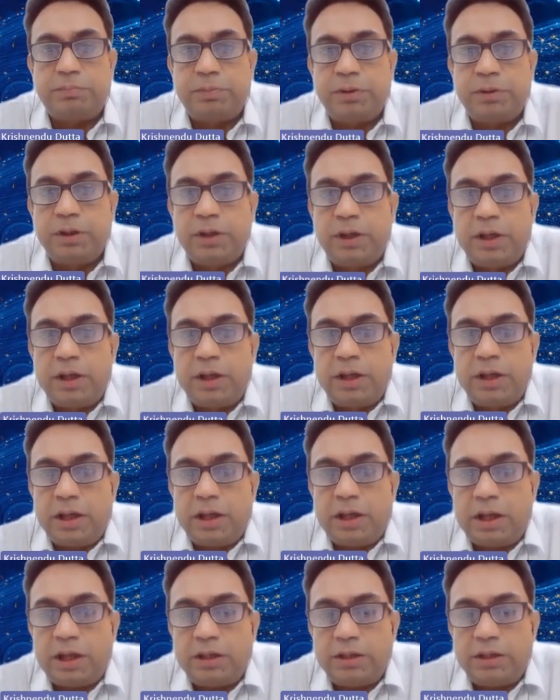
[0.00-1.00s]
up.
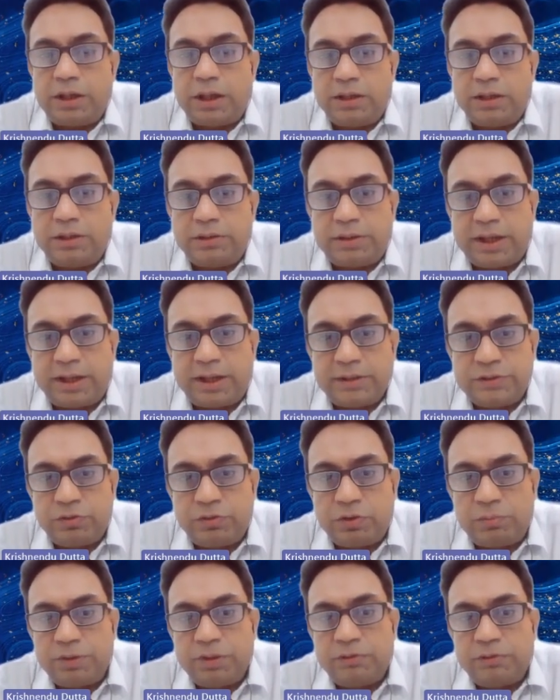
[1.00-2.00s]
And thanks
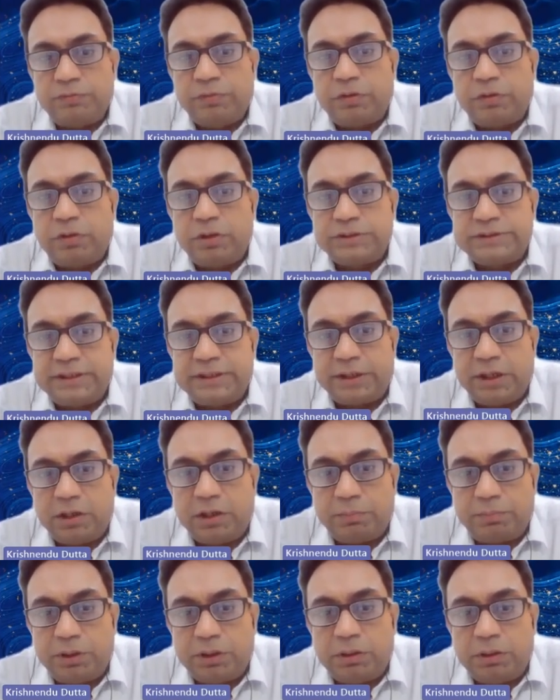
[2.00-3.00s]
to Amit for
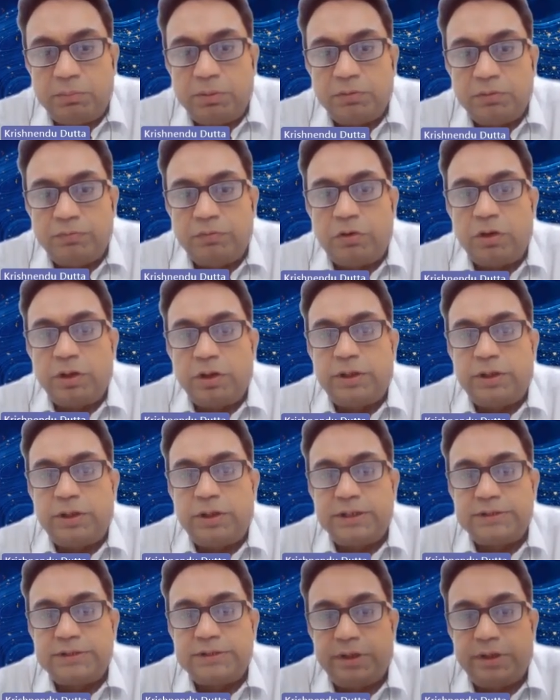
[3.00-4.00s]
setting up a little bit of
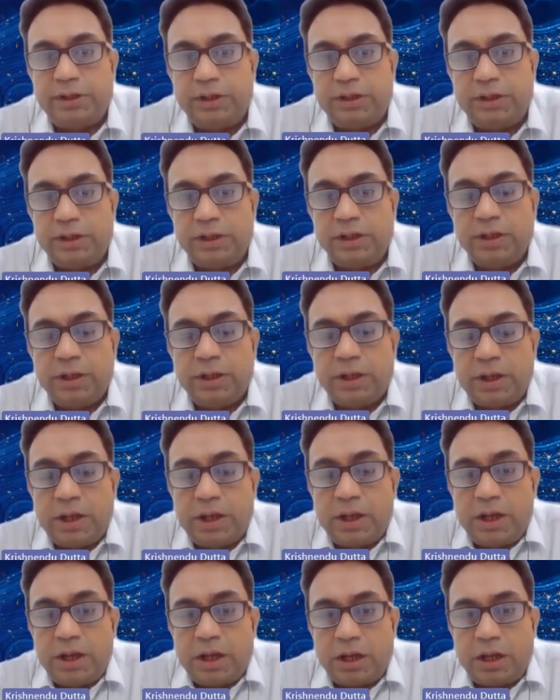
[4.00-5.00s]
context for India,
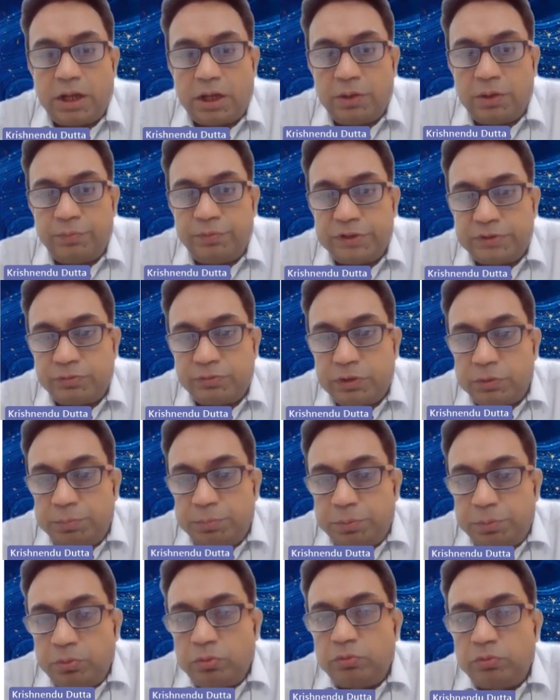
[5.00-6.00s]
which will
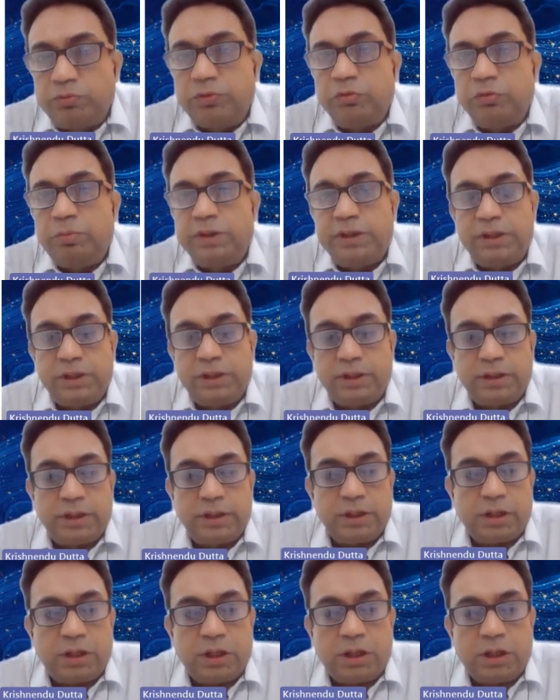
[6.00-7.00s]
prove to be
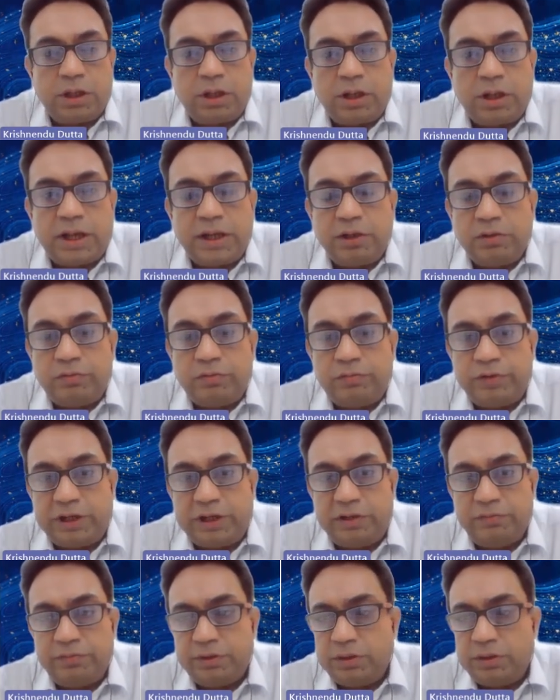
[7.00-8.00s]
kind of
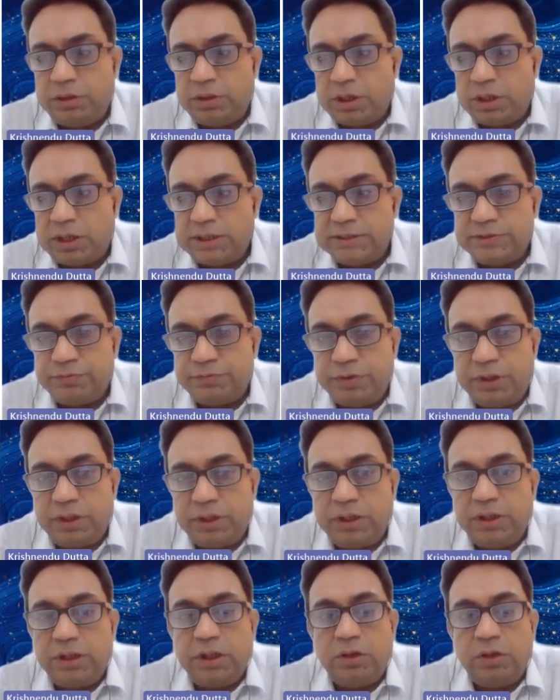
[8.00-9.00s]
relevant as
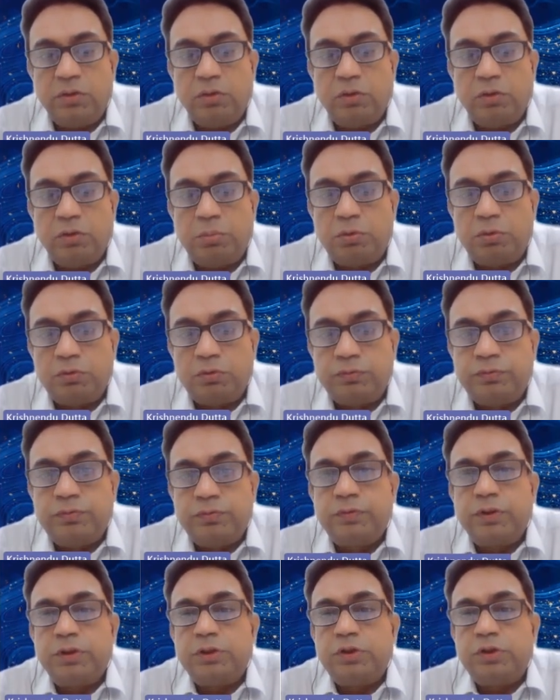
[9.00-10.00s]
we
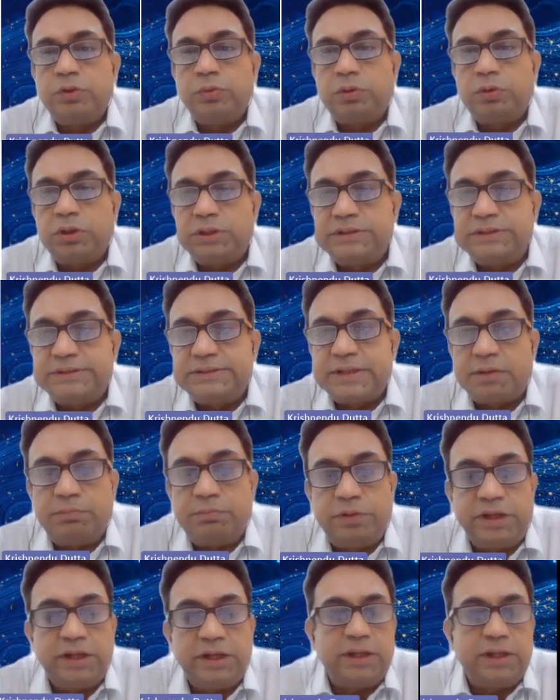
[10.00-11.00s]
move towards
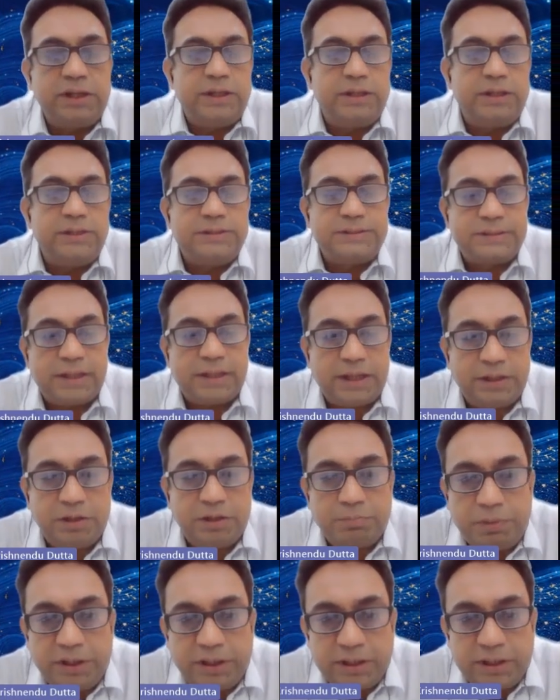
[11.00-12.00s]
some details
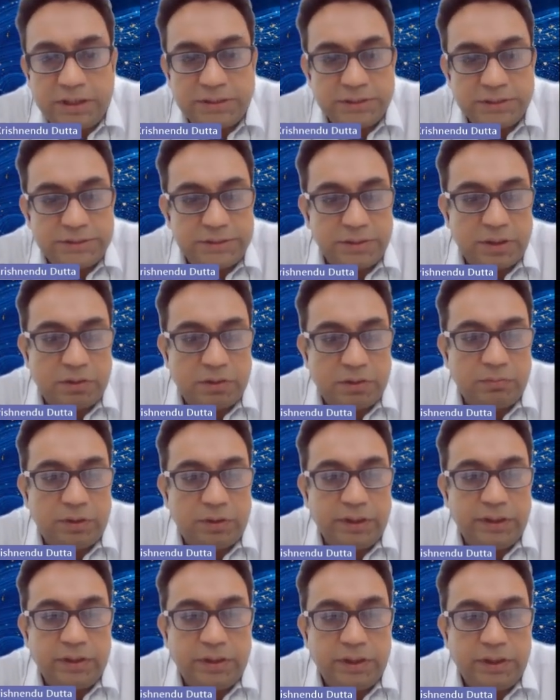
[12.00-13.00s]
and implications
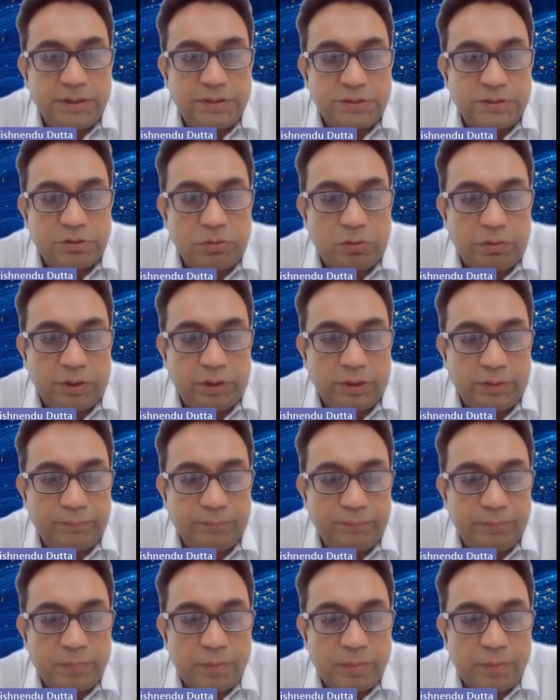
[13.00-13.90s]
around the India story.